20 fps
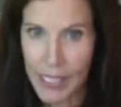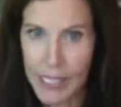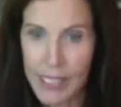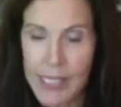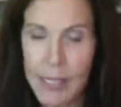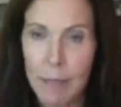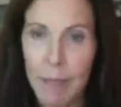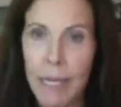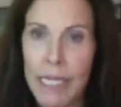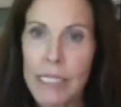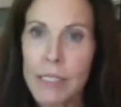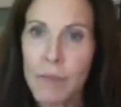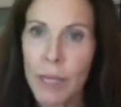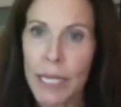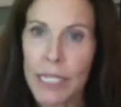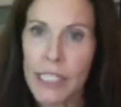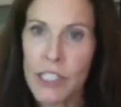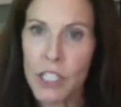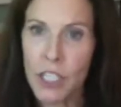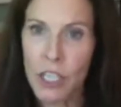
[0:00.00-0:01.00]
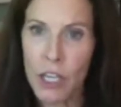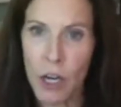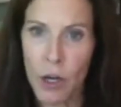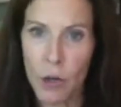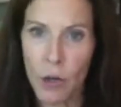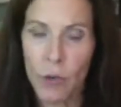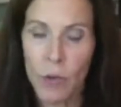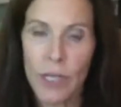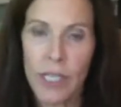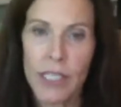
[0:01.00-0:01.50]
is the best place to
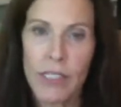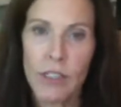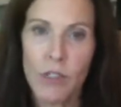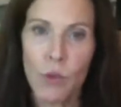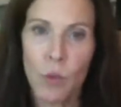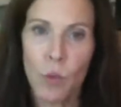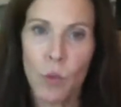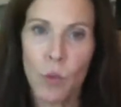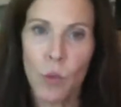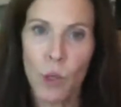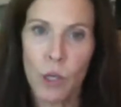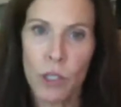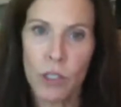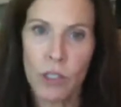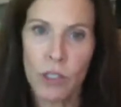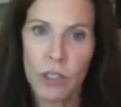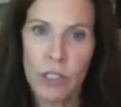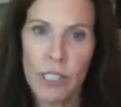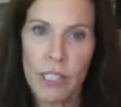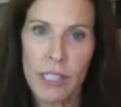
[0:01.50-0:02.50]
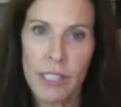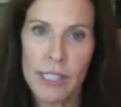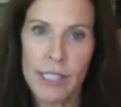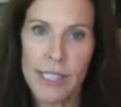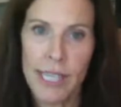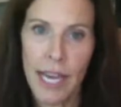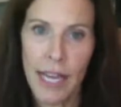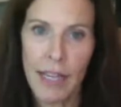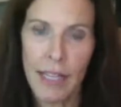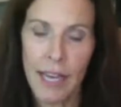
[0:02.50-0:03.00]
go. It's
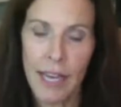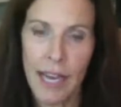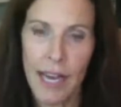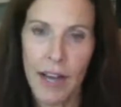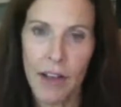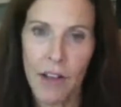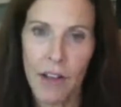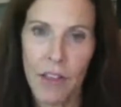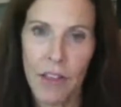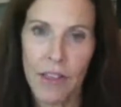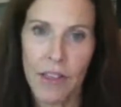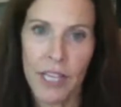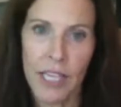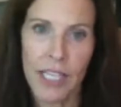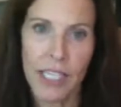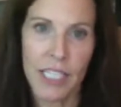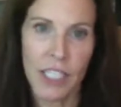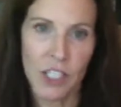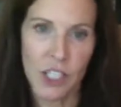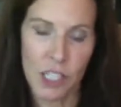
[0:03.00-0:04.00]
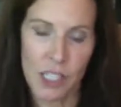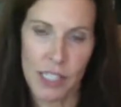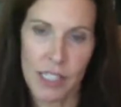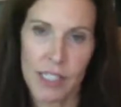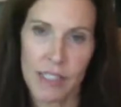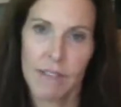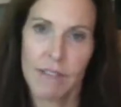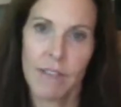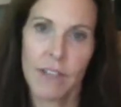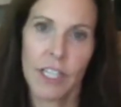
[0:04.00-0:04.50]

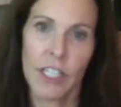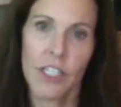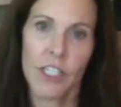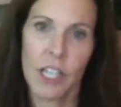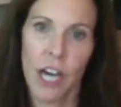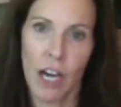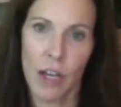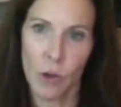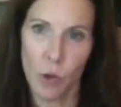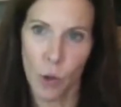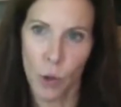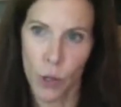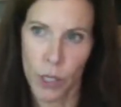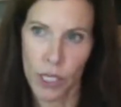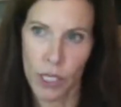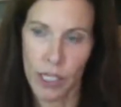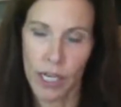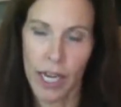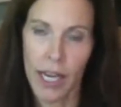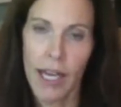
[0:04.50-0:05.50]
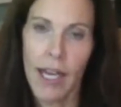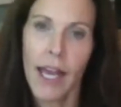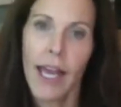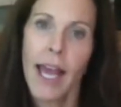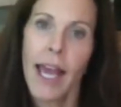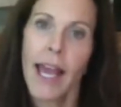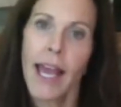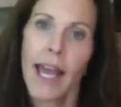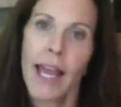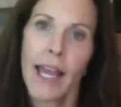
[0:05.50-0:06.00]
worldtelehealthinitiative.org.
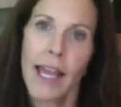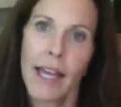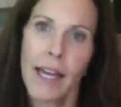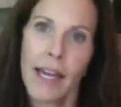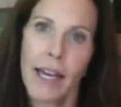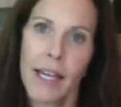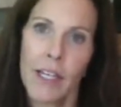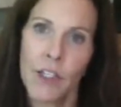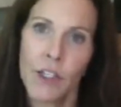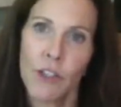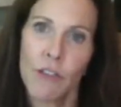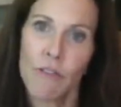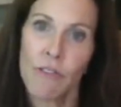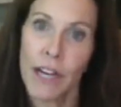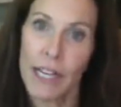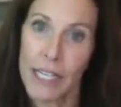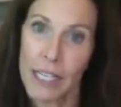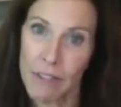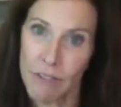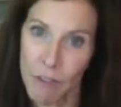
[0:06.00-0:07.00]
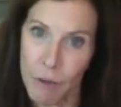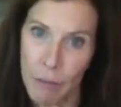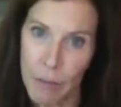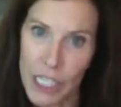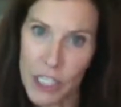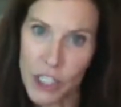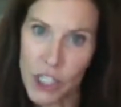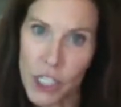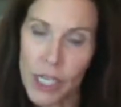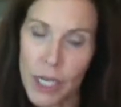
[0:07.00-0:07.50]
And you'll find
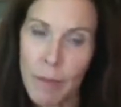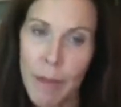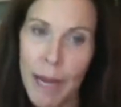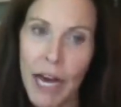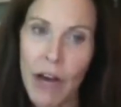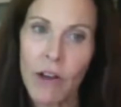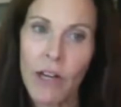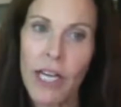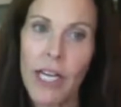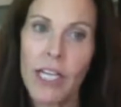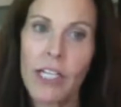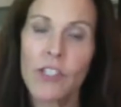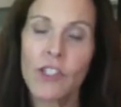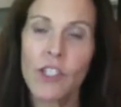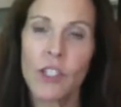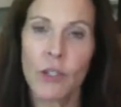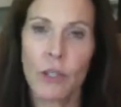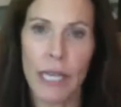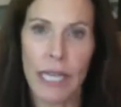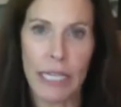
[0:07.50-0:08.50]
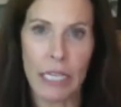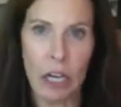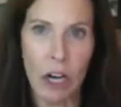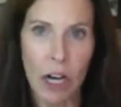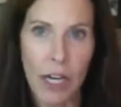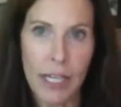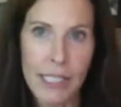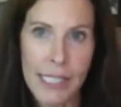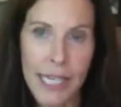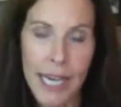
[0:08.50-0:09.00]
information about us. You can
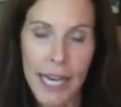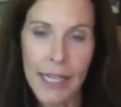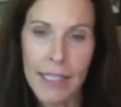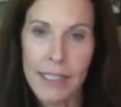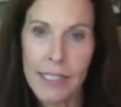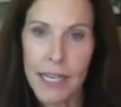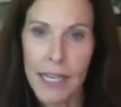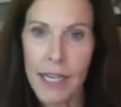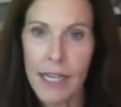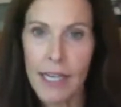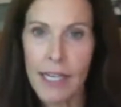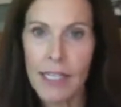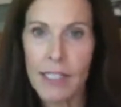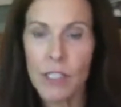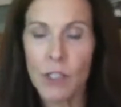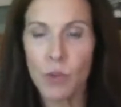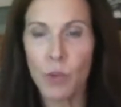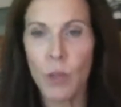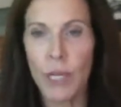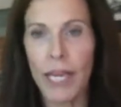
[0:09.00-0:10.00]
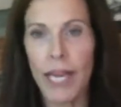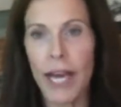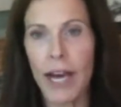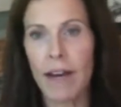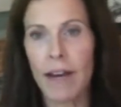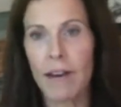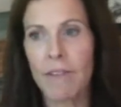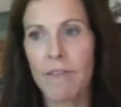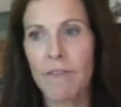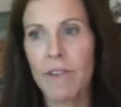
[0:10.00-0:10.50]
contact us. We
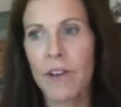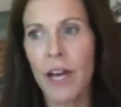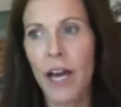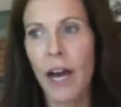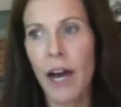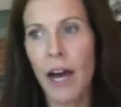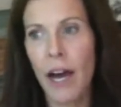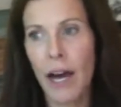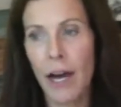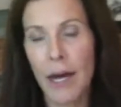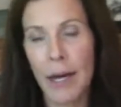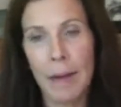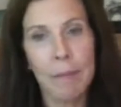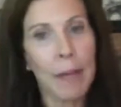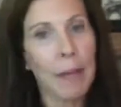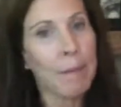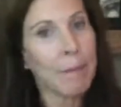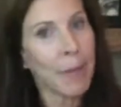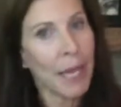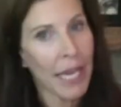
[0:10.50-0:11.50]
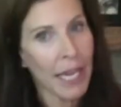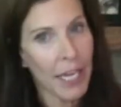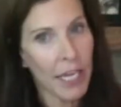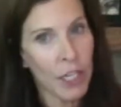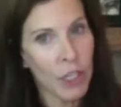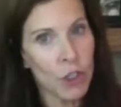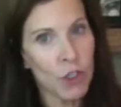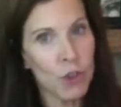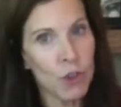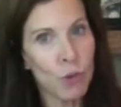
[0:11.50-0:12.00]
have a
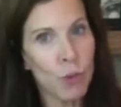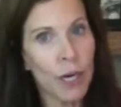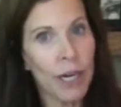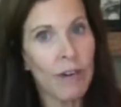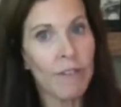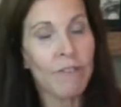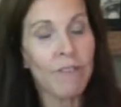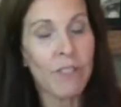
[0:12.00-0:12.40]
page where